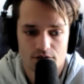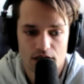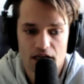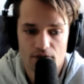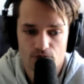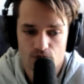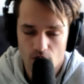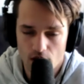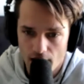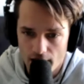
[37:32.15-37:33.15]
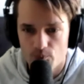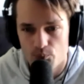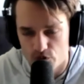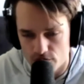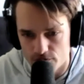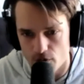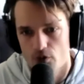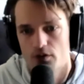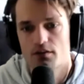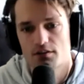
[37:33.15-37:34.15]
if I
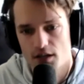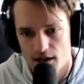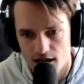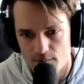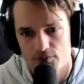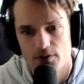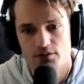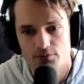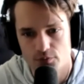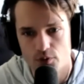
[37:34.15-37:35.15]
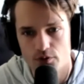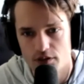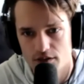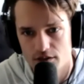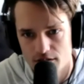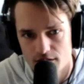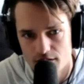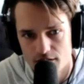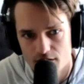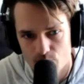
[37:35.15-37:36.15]
devoted the time, if I devoted
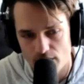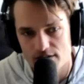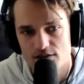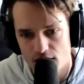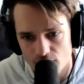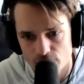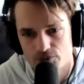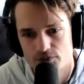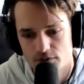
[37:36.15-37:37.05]
myself,